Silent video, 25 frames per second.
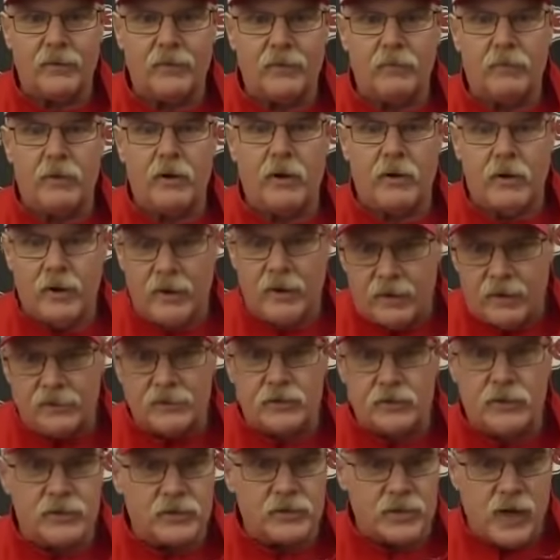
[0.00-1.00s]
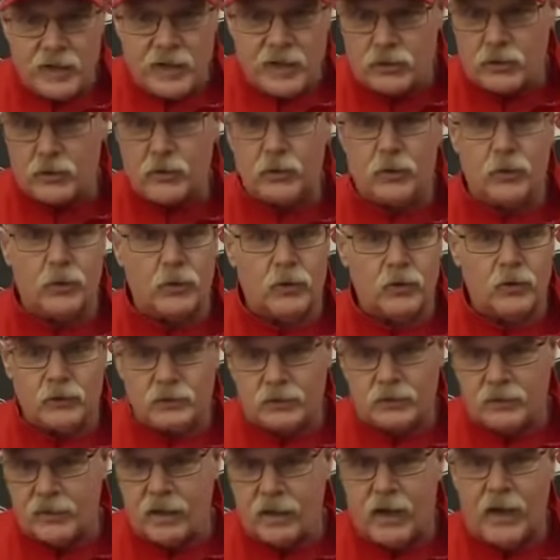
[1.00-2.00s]
period, since high
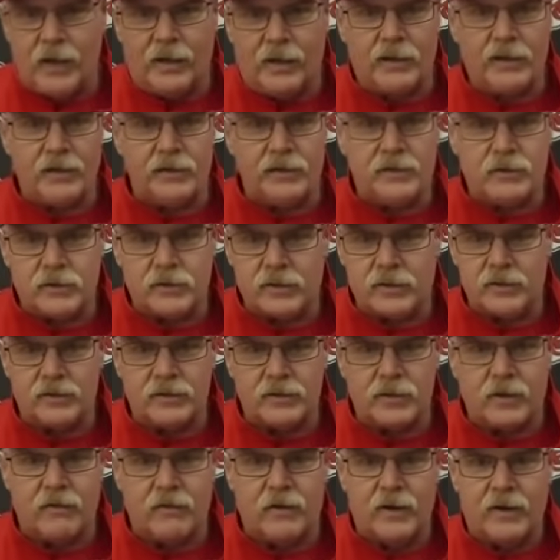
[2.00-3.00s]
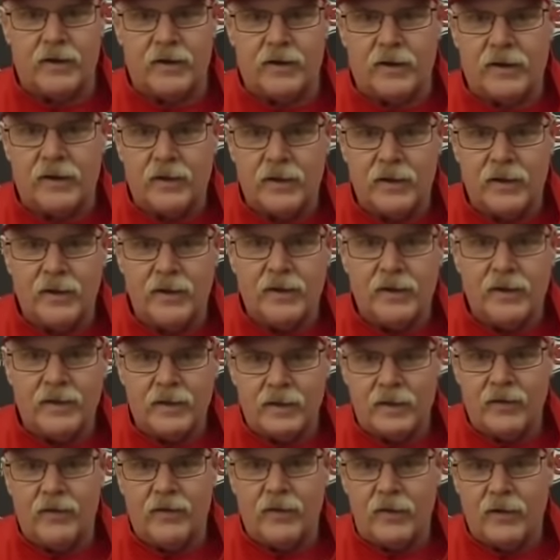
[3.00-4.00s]
school, college, he's never had to
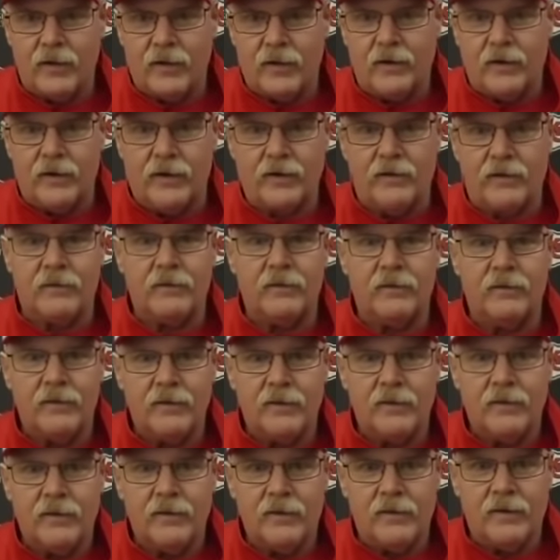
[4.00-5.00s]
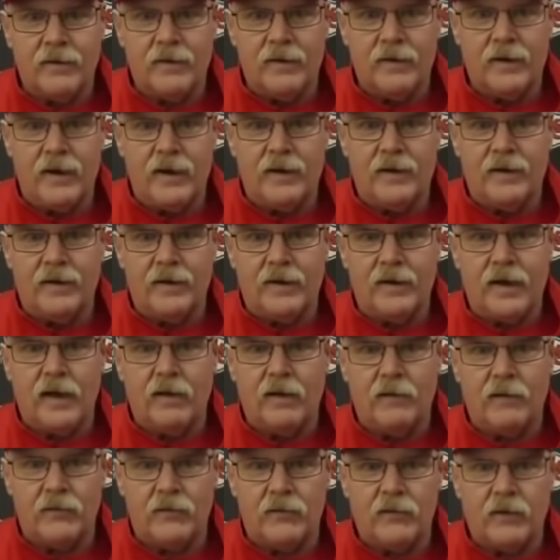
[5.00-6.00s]
get in the huddle and nail it
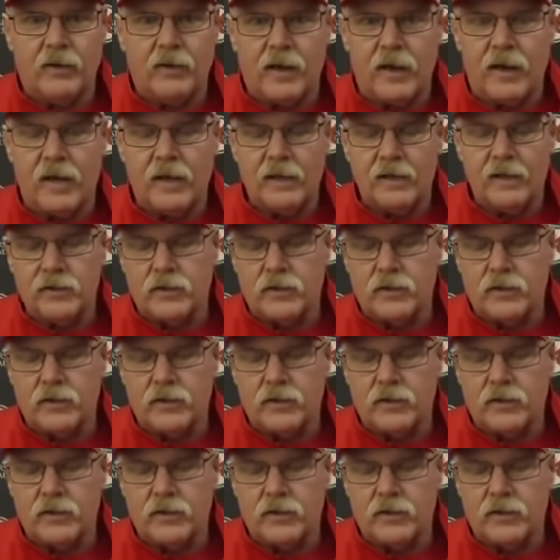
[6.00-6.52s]
down for the guys.